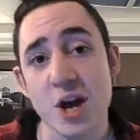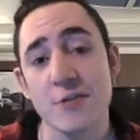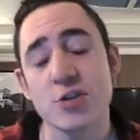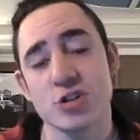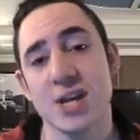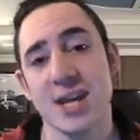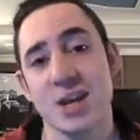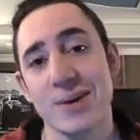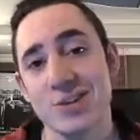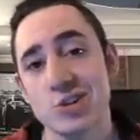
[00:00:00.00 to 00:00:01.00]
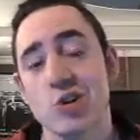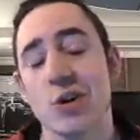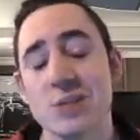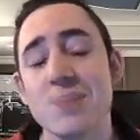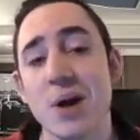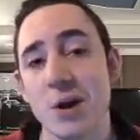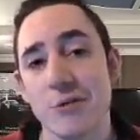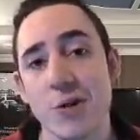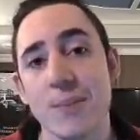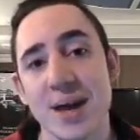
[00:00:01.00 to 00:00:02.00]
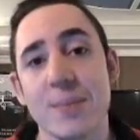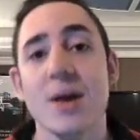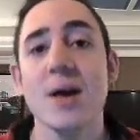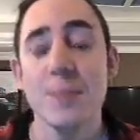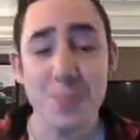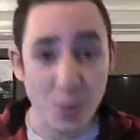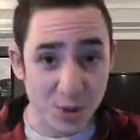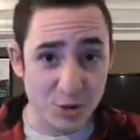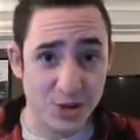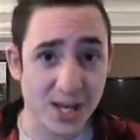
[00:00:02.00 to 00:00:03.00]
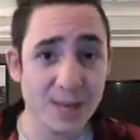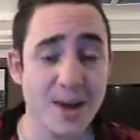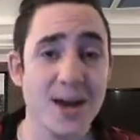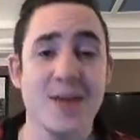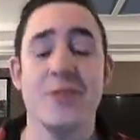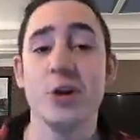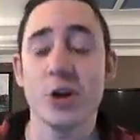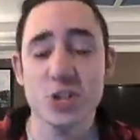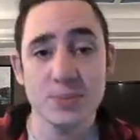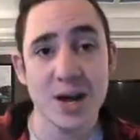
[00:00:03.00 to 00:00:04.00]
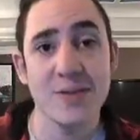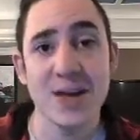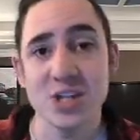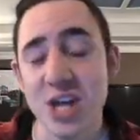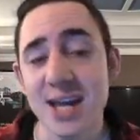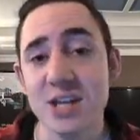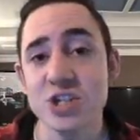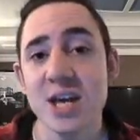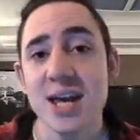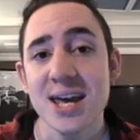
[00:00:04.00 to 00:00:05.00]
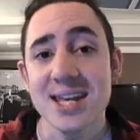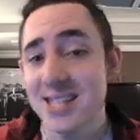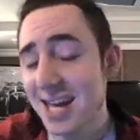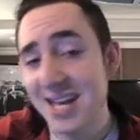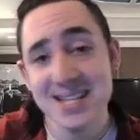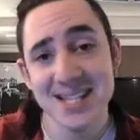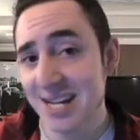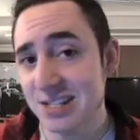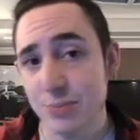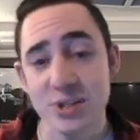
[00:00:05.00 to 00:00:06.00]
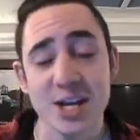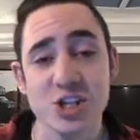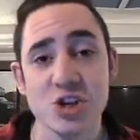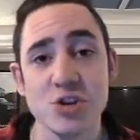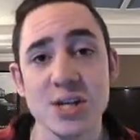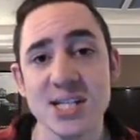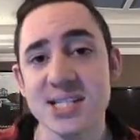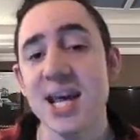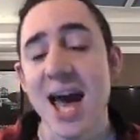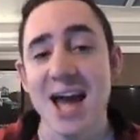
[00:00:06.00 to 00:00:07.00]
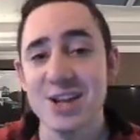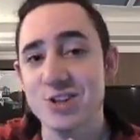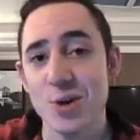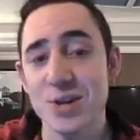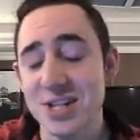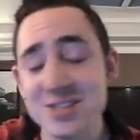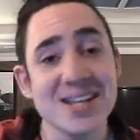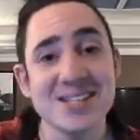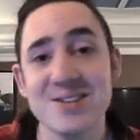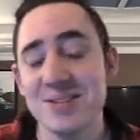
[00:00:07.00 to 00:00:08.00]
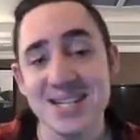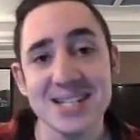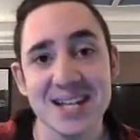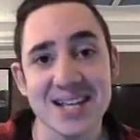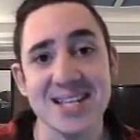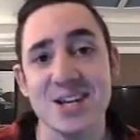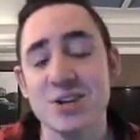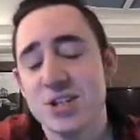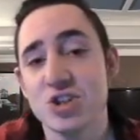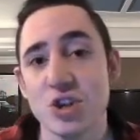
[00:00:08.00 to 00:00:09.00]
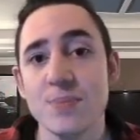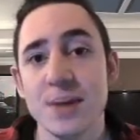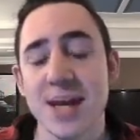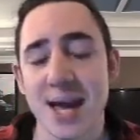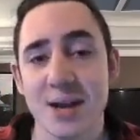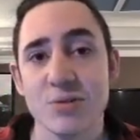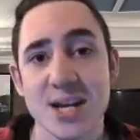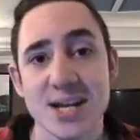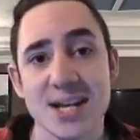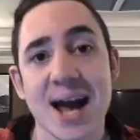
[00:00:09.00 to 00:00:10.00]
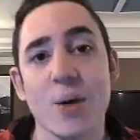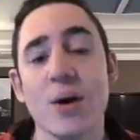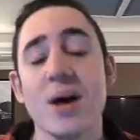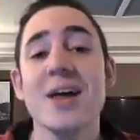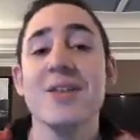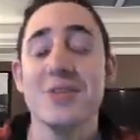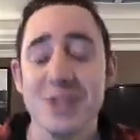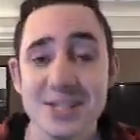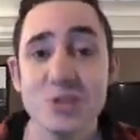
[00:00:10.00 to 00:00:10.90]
because you're taking away the strongest perk from him. But when you think about it, and the logic behind that change is that he has the active protection units, and so he doesn't necessarily need tenacity because he shouldn't be getting grenaded out. This is